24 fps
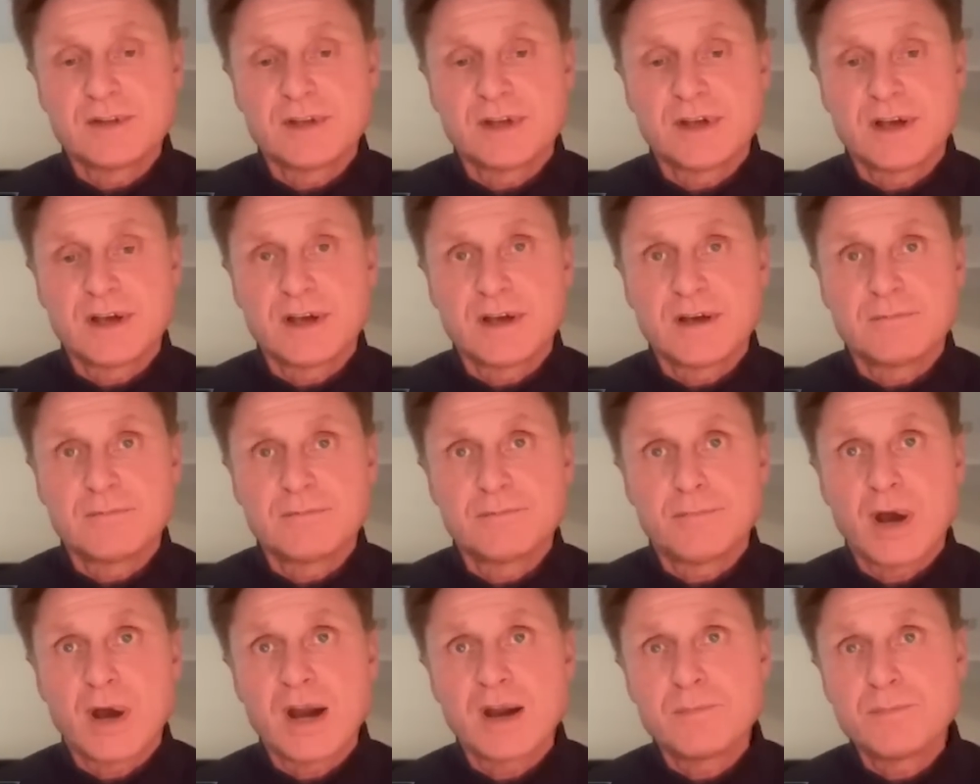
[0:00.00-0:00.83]
Uh,
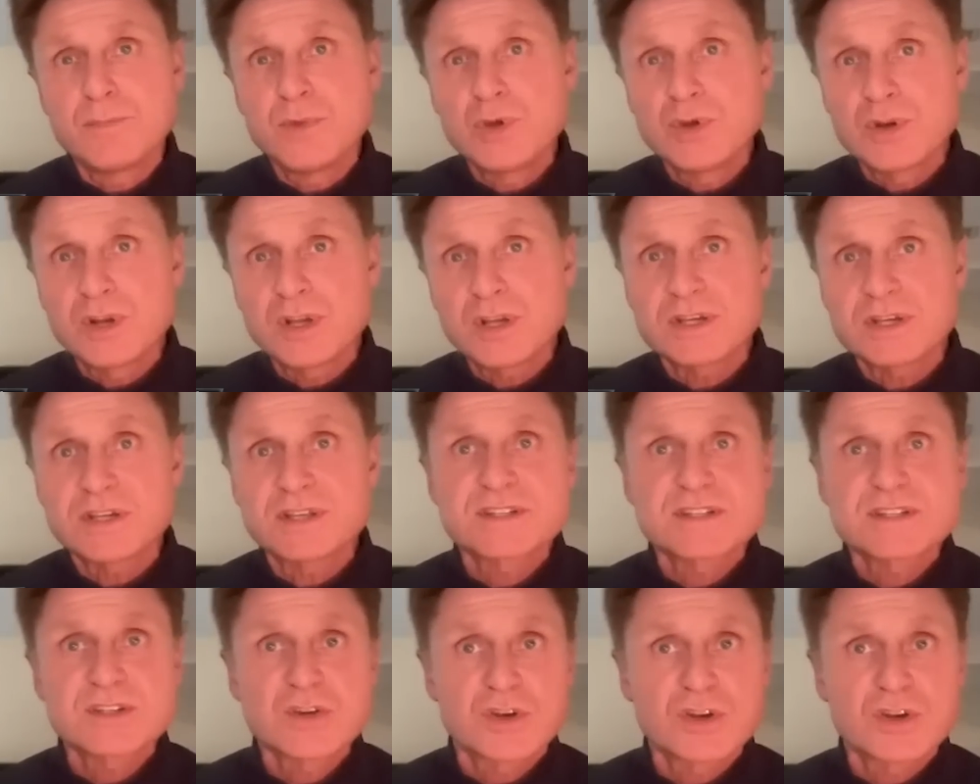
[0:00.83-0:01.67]
Bayern Munich
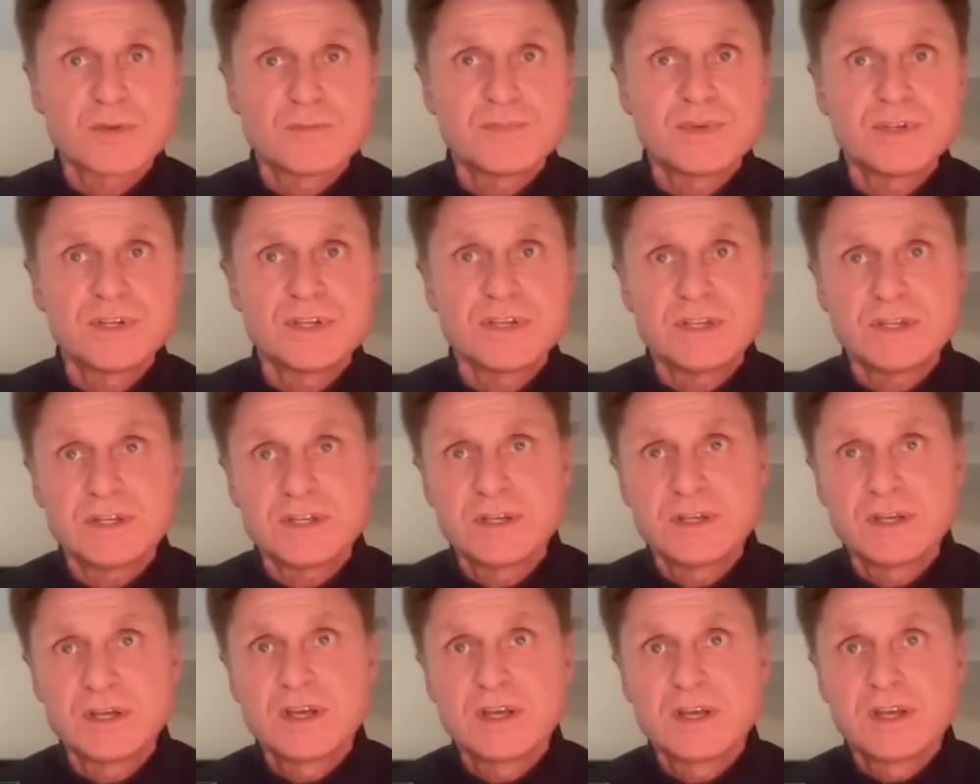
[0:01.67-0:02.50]
is going to
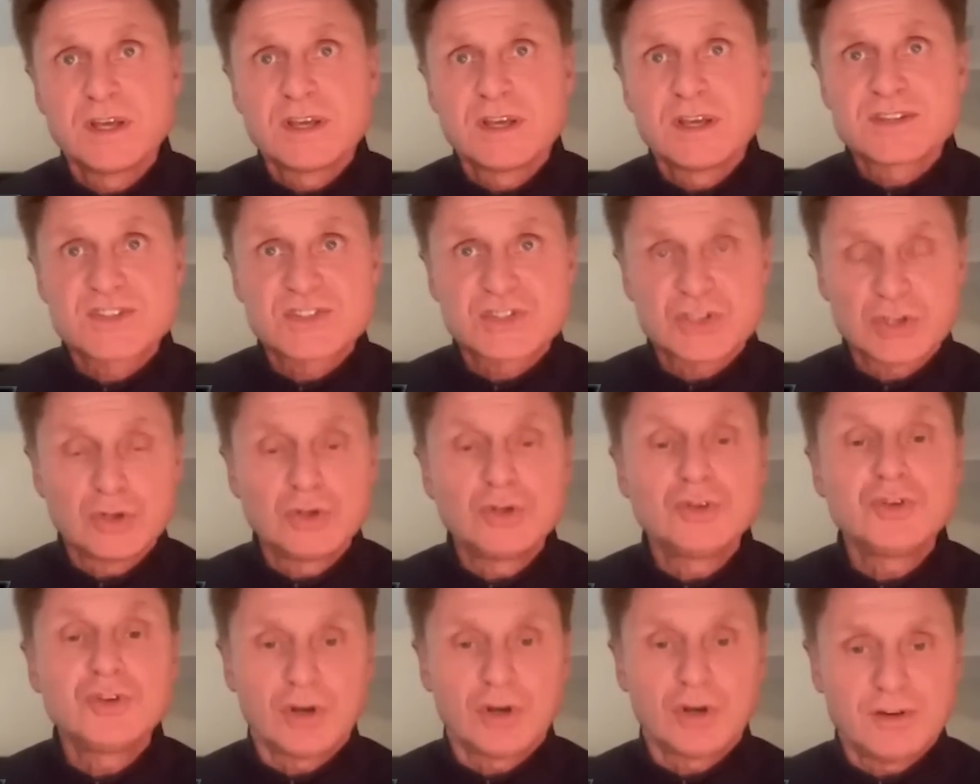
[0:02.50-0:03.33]
be
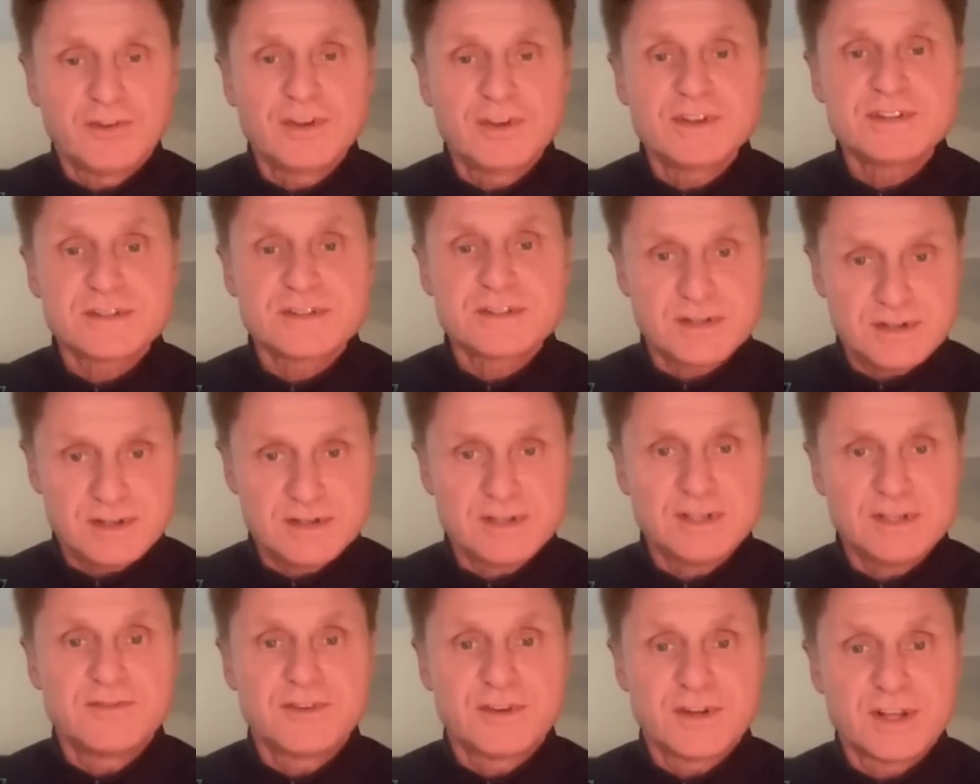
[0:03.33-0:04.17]
still nervous
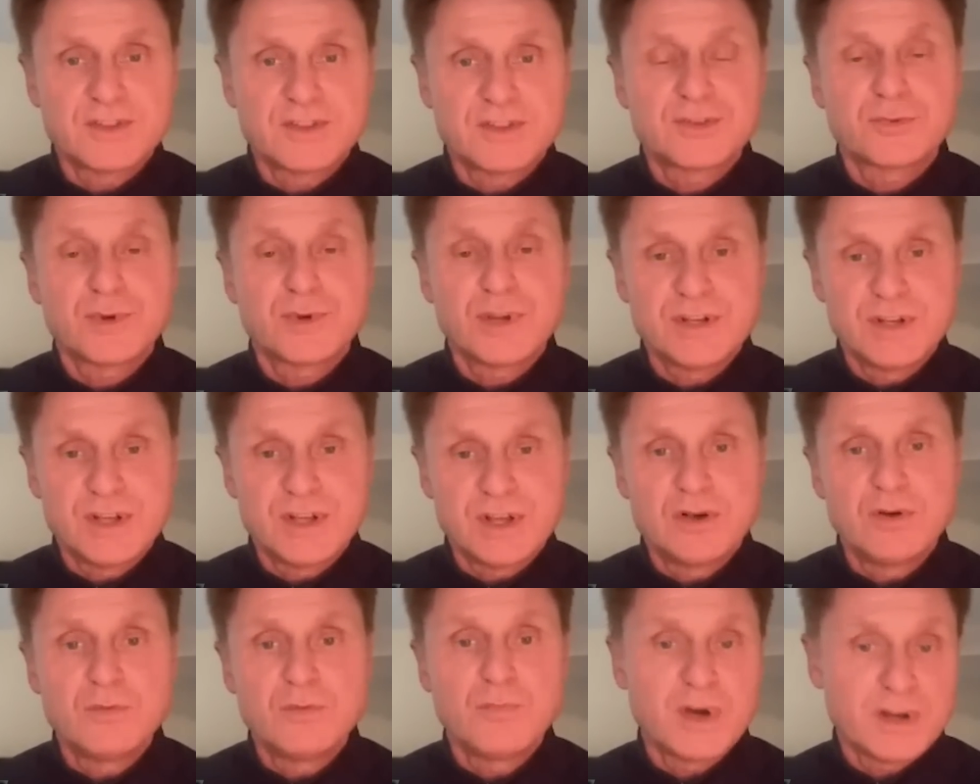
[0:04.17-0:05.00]
even at
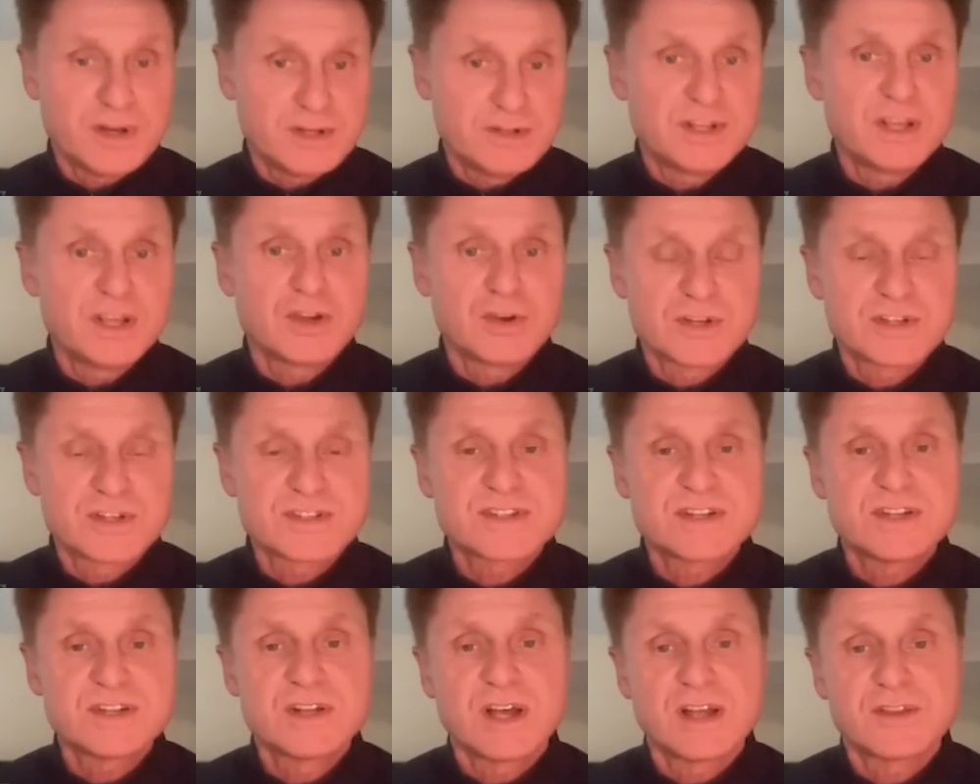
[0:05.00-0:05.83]
3-0, but they're going to
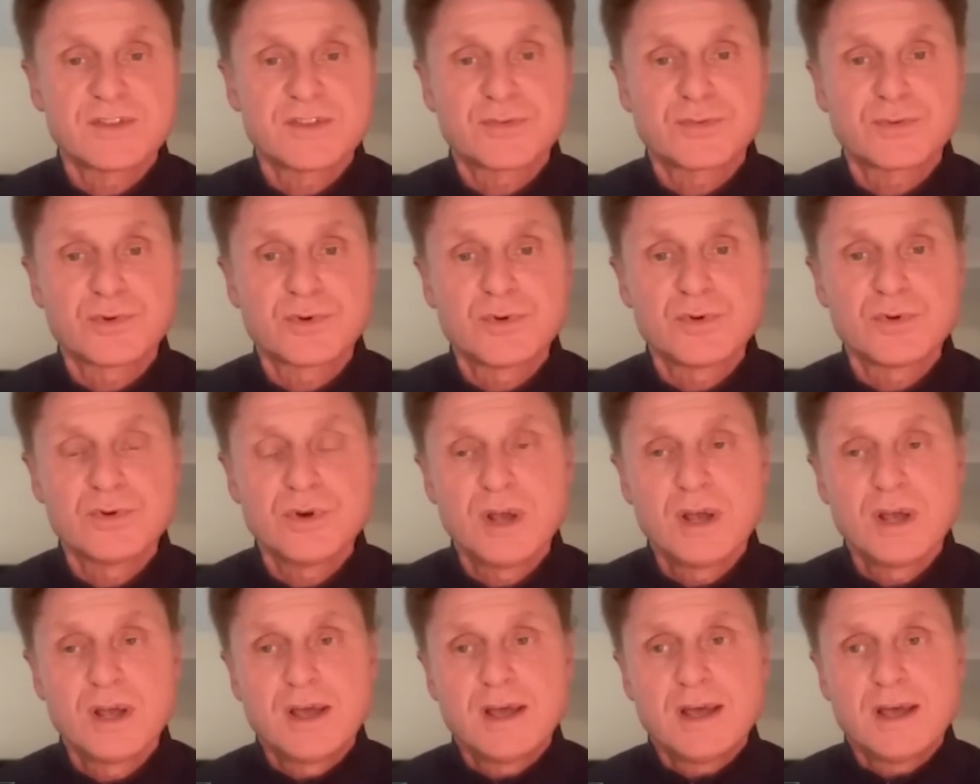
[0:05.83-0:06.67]
see that through
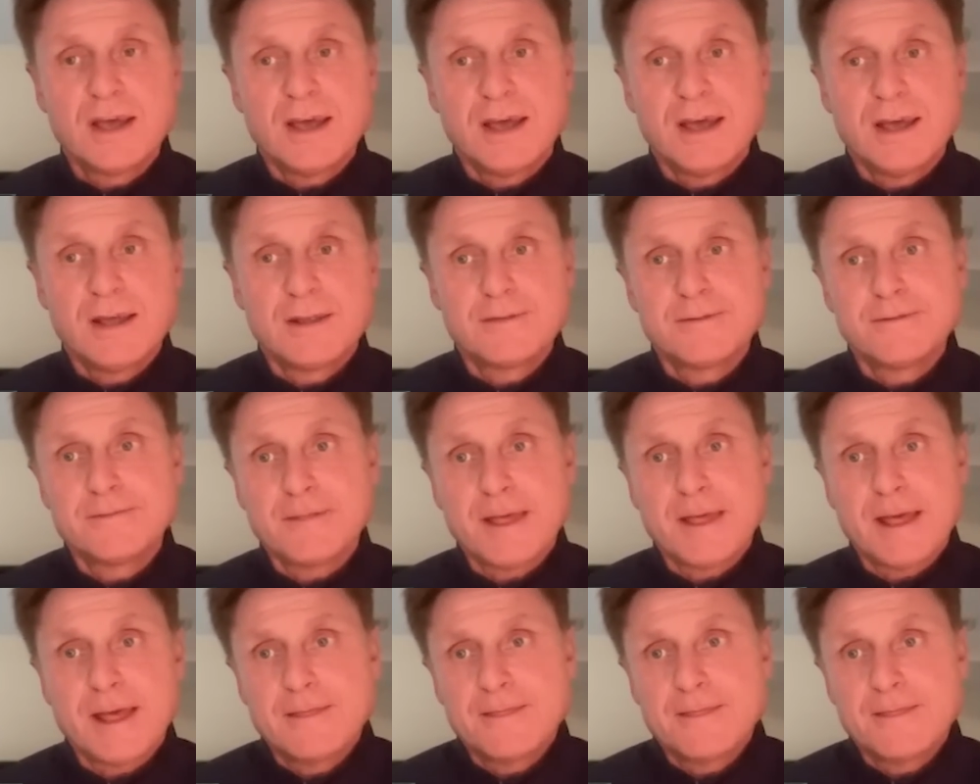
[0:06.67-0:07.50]
and
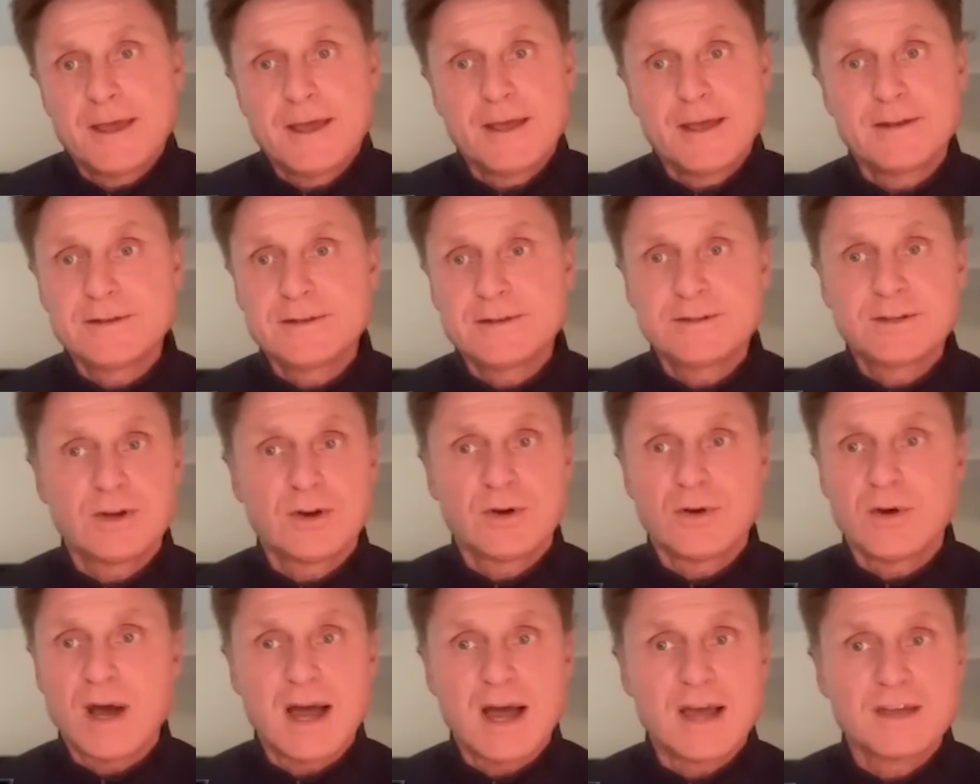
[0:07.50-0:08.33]
and then, you
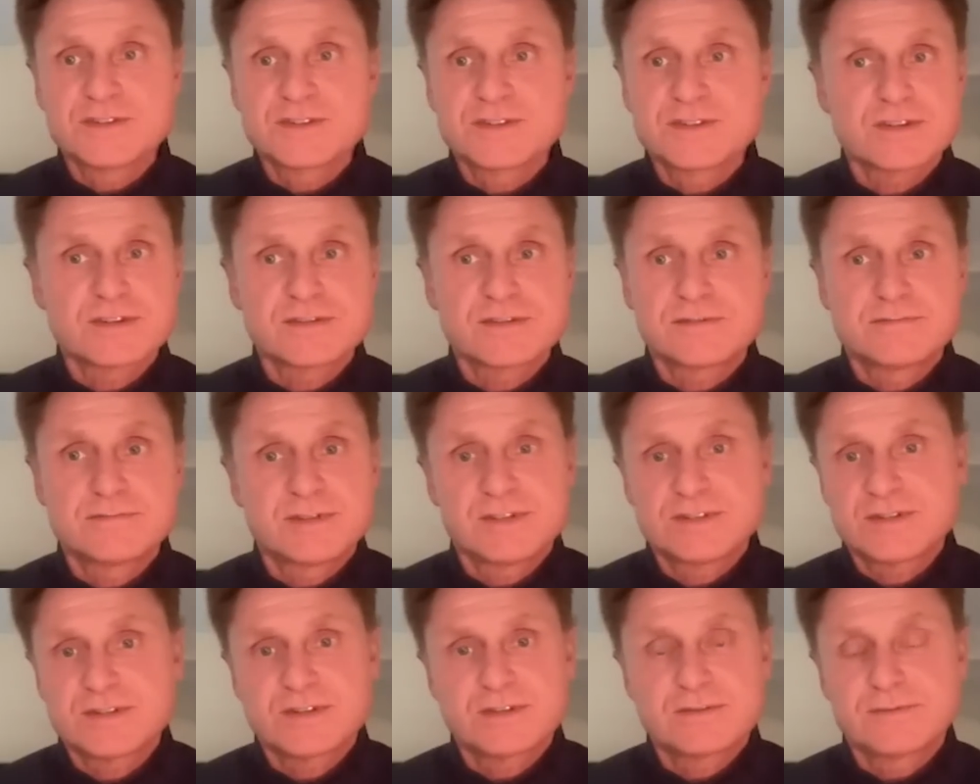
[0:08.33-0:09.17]
know, I just
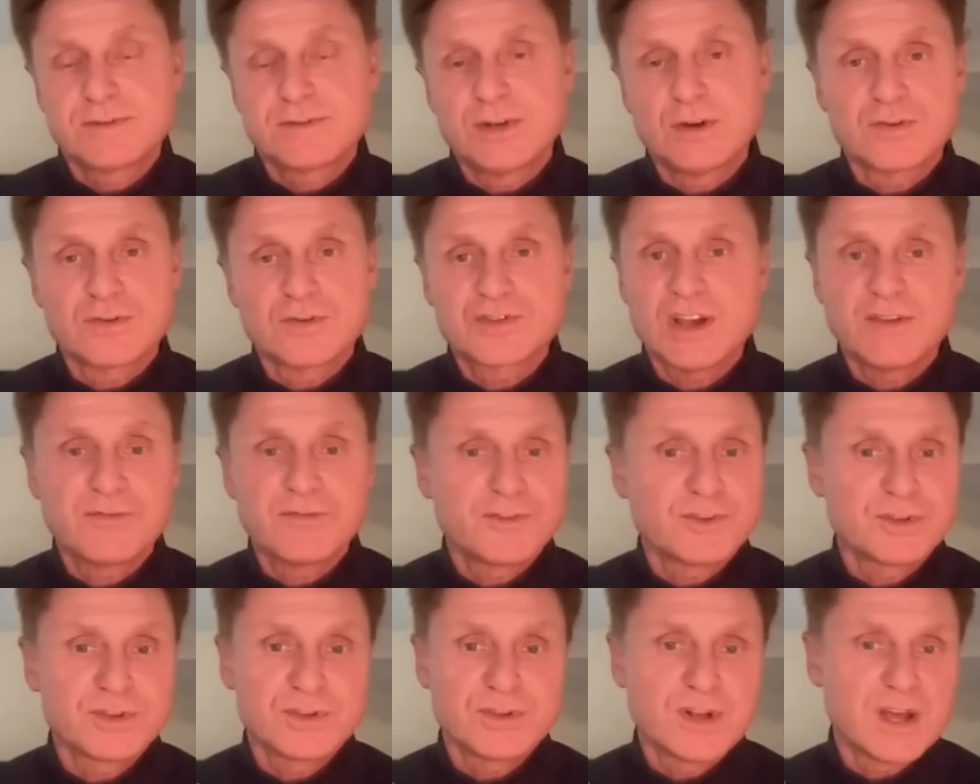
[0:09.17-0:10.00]
just, you know,
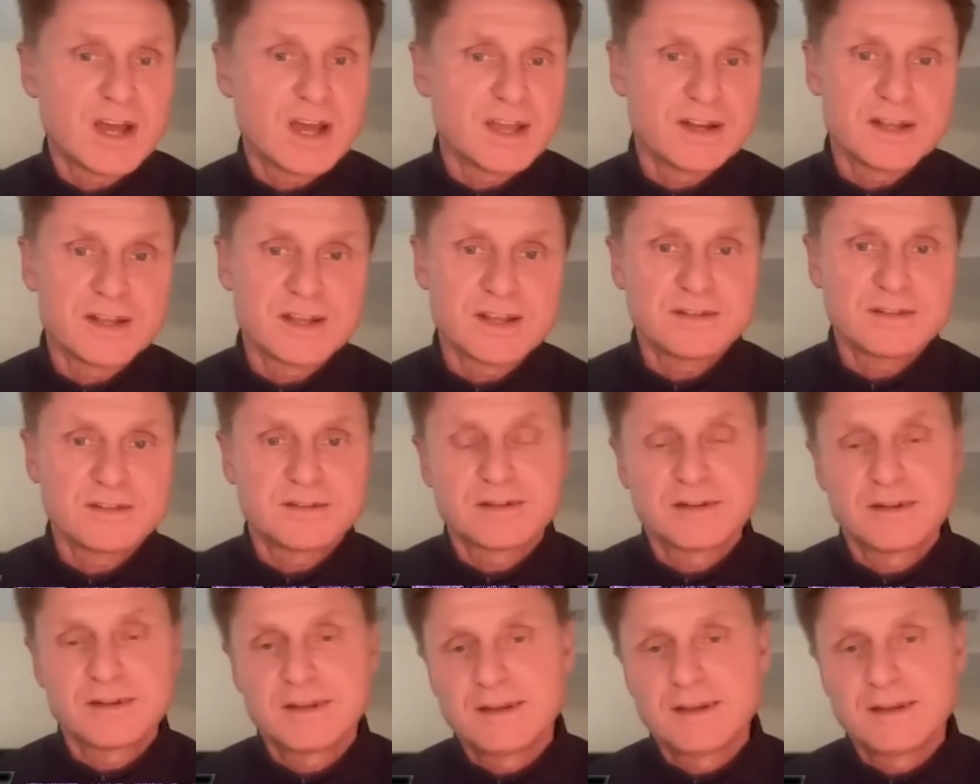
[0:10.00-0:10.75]
Sheffield United